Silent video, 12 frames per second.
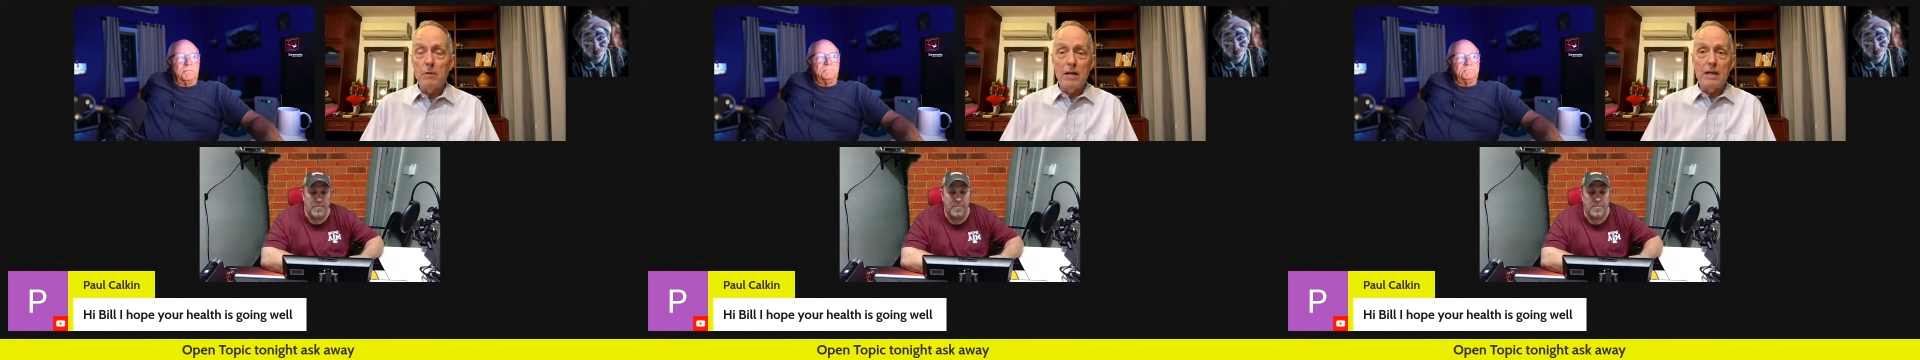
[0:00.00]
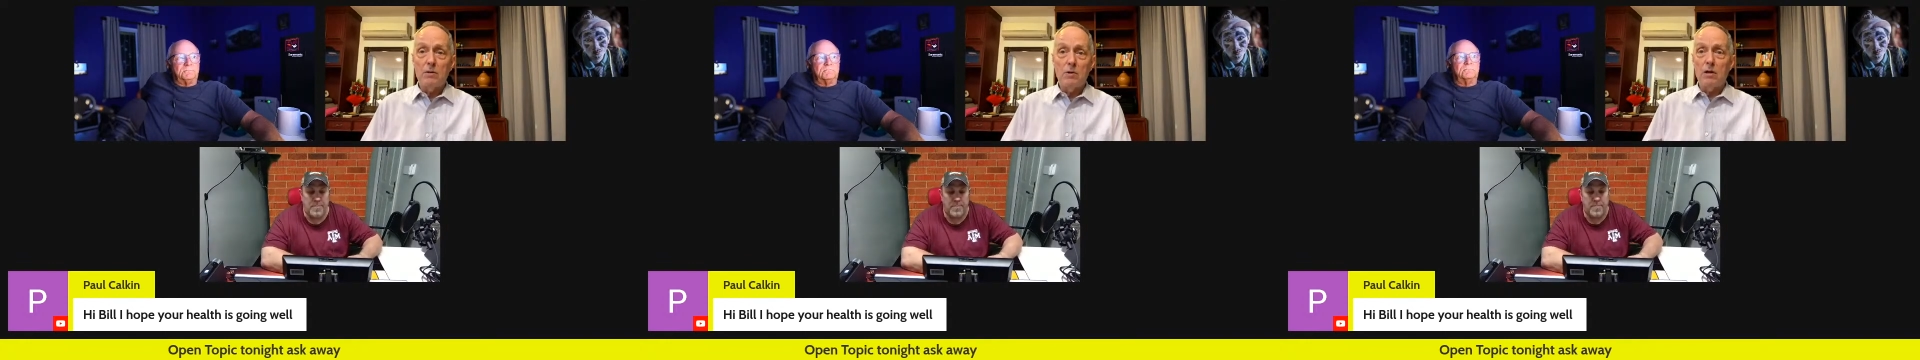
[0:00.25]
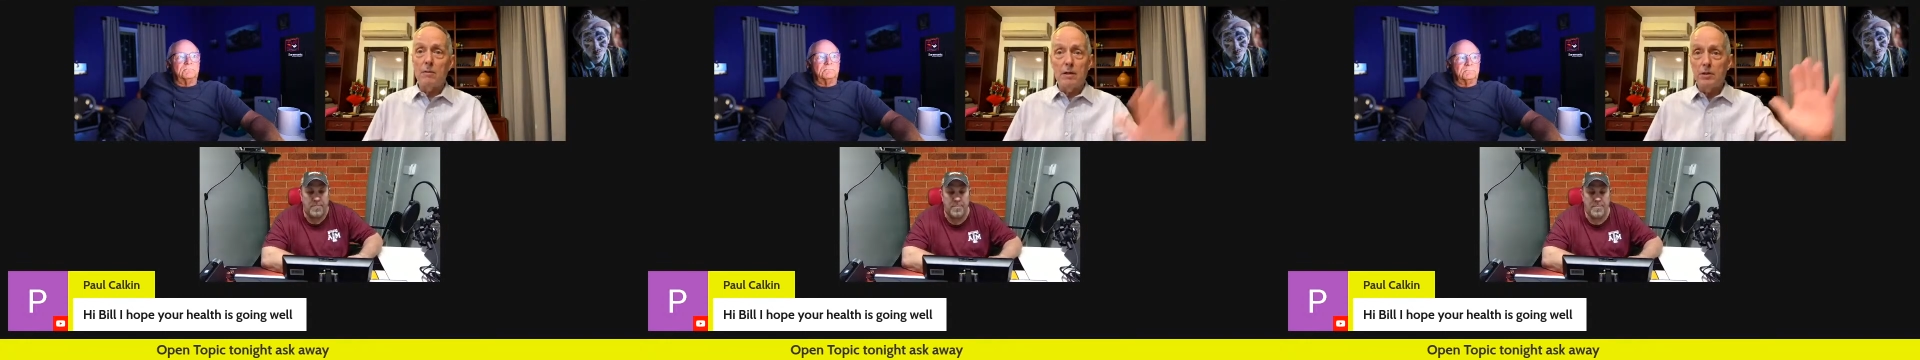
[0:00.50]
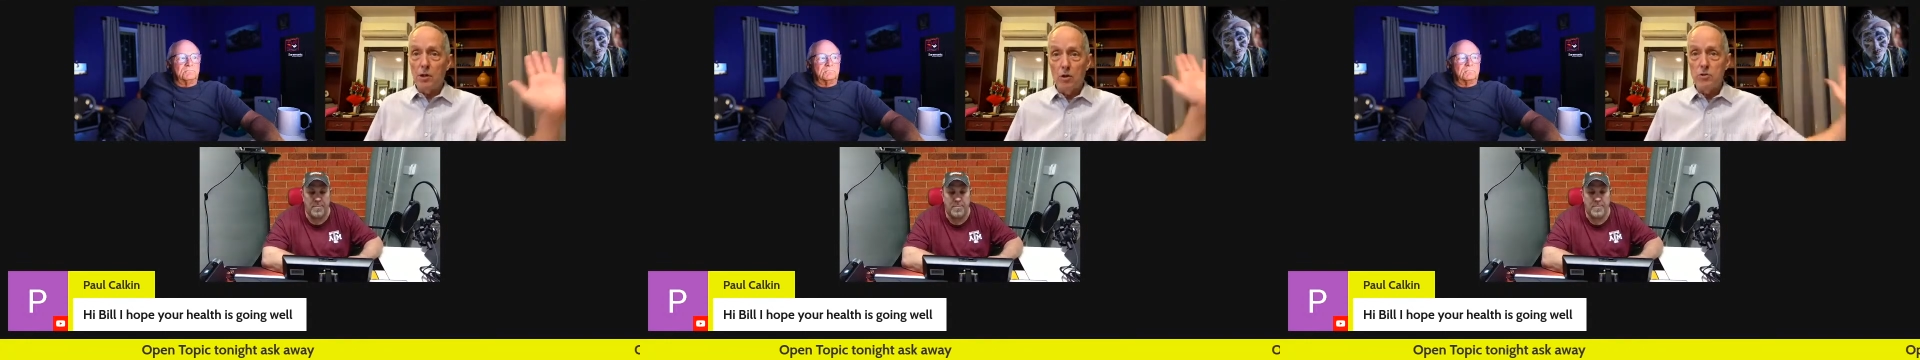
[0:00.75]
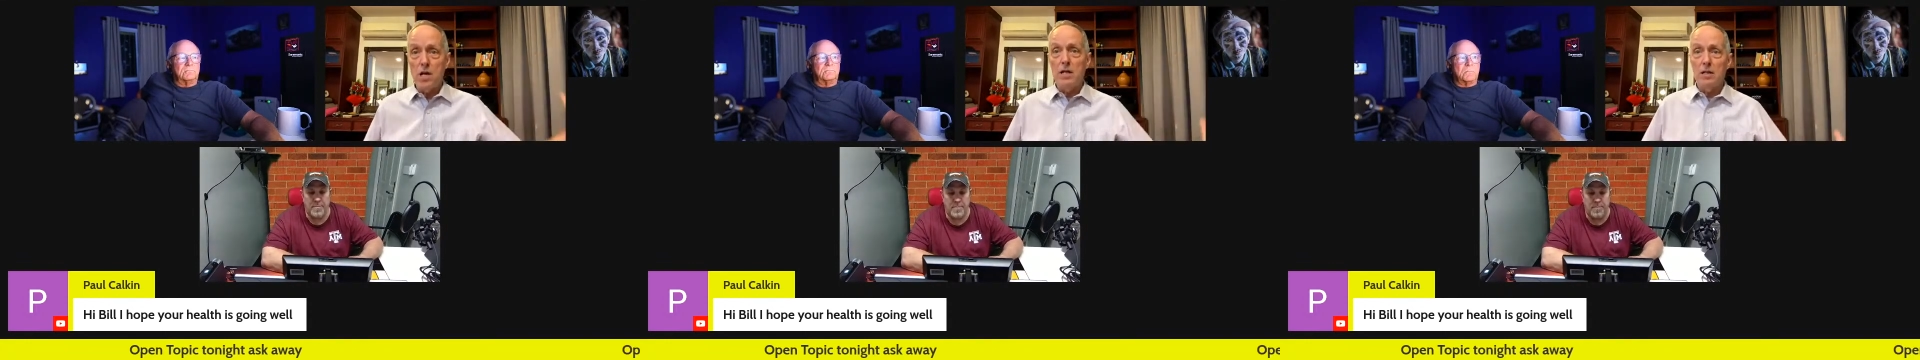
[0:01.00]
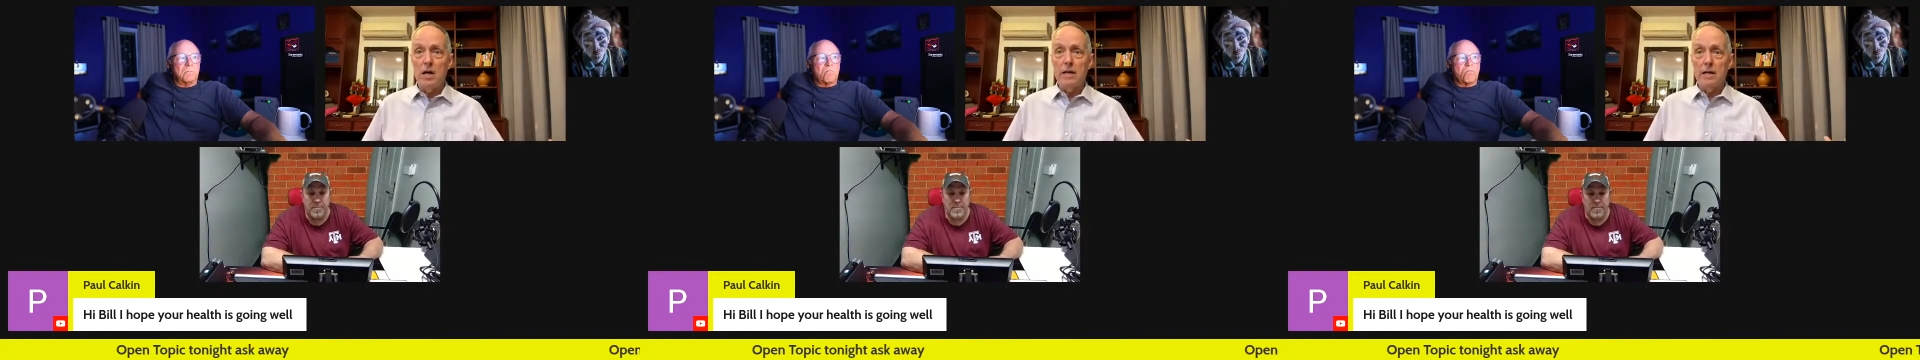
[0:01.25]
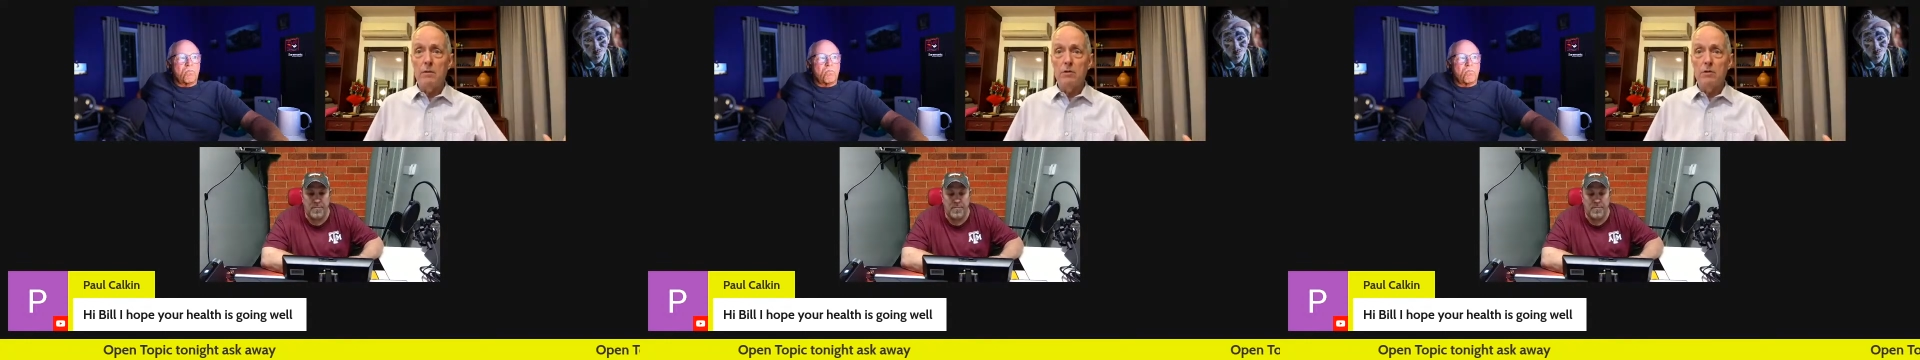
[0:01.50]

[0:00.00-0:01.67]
We're not talking about Joe's airline here.